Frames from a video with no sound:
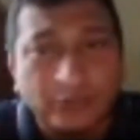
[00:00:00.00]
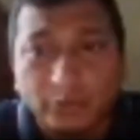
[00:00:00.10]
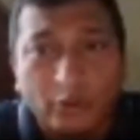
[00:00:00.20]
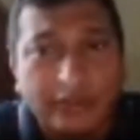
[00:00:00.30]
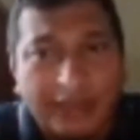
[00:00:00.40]
you
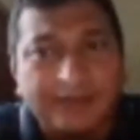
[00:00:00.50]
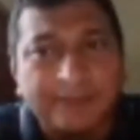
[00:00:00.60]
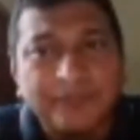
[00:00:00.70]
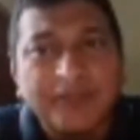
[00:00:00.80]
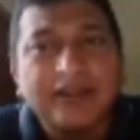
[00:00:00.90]
know that,
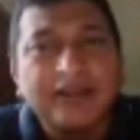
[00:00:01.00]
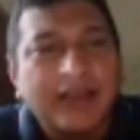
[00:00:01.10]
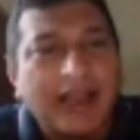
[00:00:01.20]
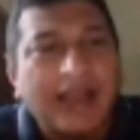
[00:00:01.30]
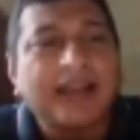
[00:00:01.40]

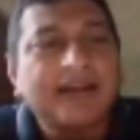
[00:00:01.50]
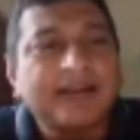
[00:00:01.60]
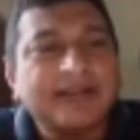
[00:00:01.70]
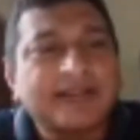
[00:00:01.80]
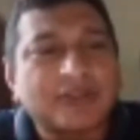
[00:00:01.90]

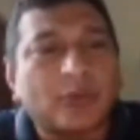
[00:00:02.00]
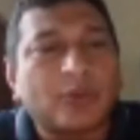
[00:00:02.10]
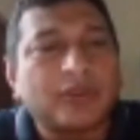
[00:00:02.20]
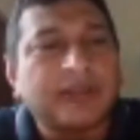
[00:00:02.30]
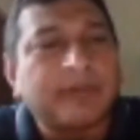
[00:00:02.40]
and
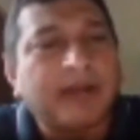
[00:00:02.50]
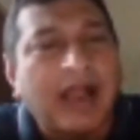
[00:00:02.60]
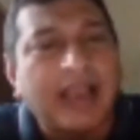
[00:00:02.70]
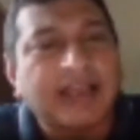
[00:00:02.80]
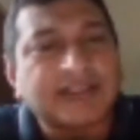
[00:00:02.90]
so the
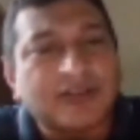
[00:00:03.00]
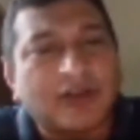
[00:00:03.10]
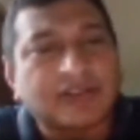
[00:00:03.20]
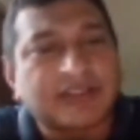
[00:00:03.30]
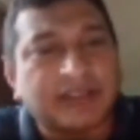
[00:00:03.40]
highest
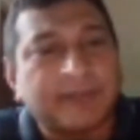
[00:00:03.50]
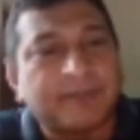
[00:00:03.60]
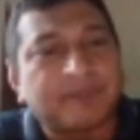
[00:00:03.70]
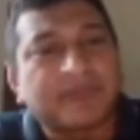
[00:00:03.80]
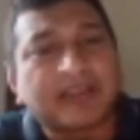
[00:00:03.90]
cost
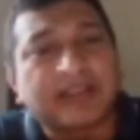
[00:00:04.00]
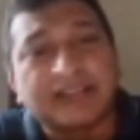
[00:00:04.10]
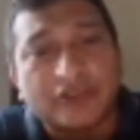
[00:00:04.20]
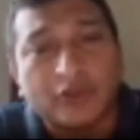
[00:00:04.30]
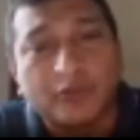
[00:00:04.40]

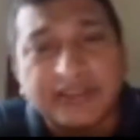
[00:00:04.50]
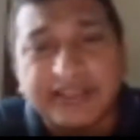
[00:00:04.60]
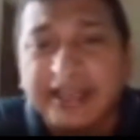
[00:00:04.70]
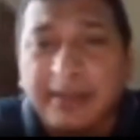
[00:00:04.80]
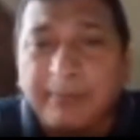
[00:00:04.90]

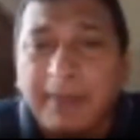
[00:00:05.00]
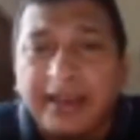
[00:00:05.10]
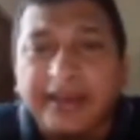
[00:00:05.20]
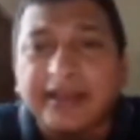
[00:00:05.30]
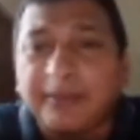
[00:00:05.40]
consumers end up
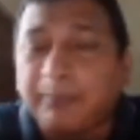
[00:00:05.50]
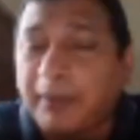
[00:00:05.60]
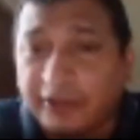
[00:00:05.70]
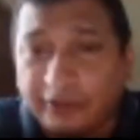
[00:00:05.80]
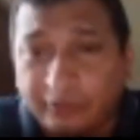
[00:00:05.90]
buying a
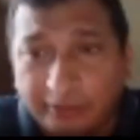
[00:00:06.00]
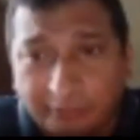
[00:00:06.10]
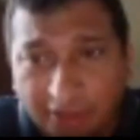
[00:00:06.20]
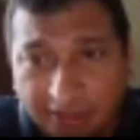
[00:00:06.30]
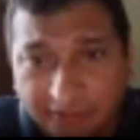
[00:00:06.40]
particular
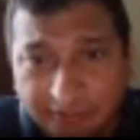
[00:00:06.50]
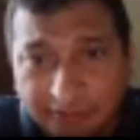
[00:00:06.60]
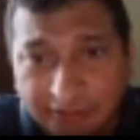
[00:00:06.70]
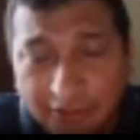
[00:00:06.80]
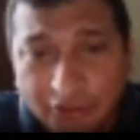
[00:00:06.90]
product.
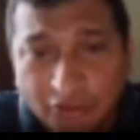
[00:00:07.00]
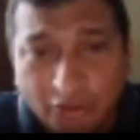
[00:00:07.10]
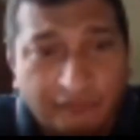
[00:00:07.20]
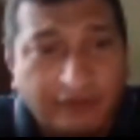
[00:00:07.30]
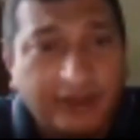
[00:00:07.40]

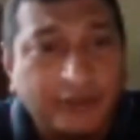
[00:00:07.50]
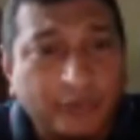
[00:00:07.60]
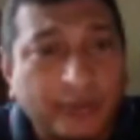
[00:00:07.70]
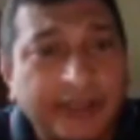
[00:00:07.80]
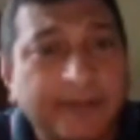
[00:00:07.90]
So
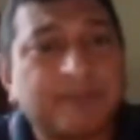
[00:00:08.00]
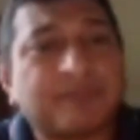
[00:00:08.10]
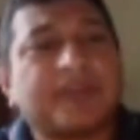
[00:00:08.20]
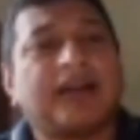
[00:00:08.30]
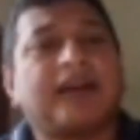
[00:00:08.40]

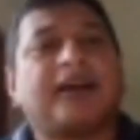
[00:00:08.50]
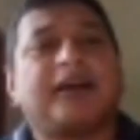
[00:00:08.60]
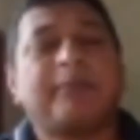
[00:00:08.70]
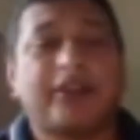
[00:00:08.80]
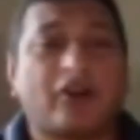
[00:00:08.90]
effectively,
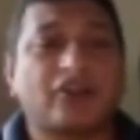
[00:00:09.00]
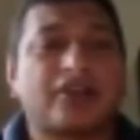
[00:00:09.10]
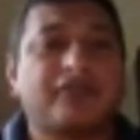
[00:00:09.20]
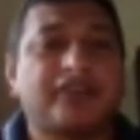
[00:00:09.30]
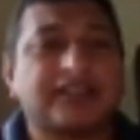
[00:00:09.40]
because
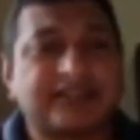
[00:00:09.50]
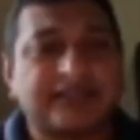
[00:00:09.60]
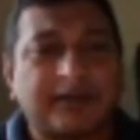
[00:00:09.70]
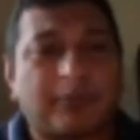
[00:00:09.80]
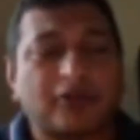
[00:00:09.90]
of
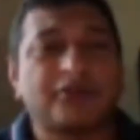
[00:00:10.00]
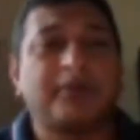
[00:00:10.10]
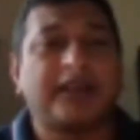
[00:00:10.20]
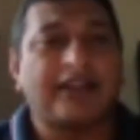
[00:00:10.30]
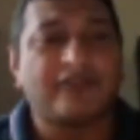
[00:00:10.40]
this
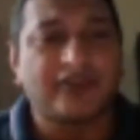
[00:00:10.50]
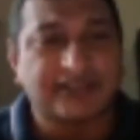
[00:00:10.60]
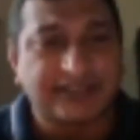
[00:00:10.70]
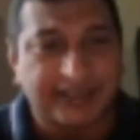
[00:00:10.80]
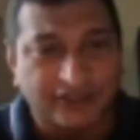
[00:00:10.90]
possible
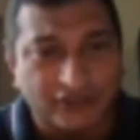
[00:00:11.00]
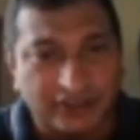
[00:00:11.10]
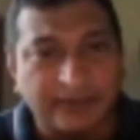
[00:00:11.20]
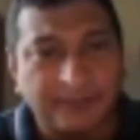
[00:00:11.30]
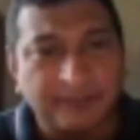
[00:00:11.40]
adverse
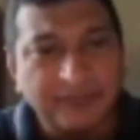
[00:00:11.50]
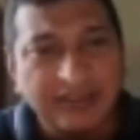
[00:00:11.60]
selection,